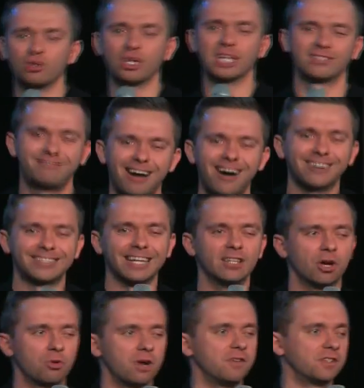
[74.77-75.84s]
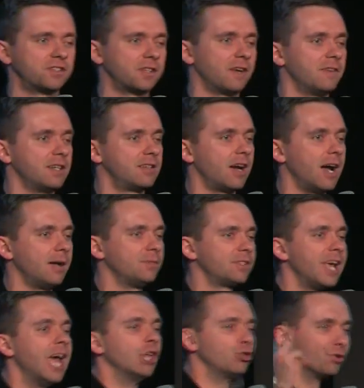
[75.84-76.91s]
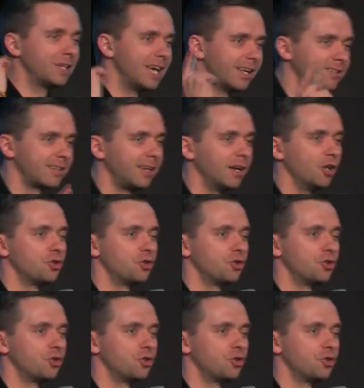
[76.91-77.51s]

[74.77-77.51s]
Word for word: get dunked in the river seven times to get healed,